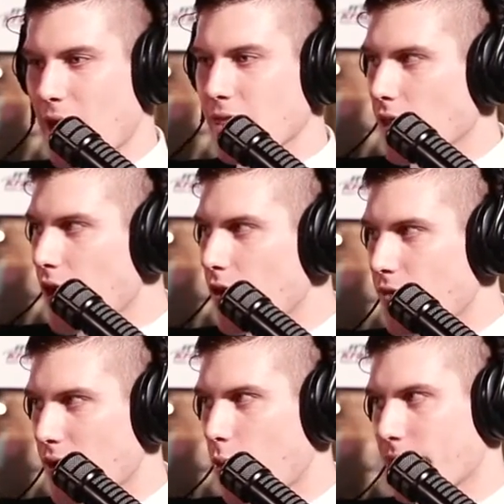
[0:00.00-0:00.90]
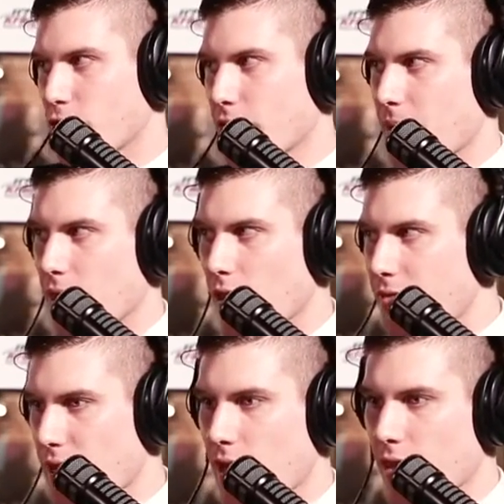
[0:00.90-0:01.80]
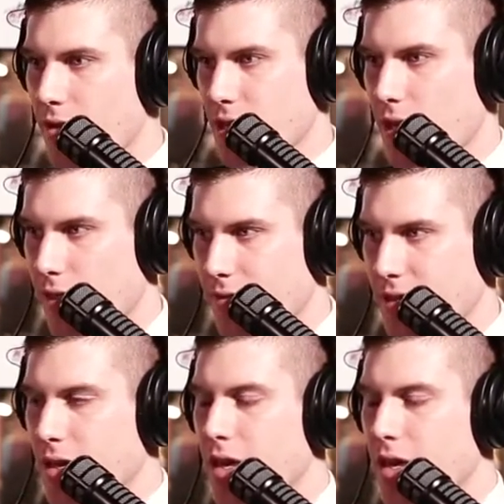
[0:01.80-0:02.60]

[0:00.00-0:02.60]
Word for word: I love QuikTrip. I love it. I love it. I love it.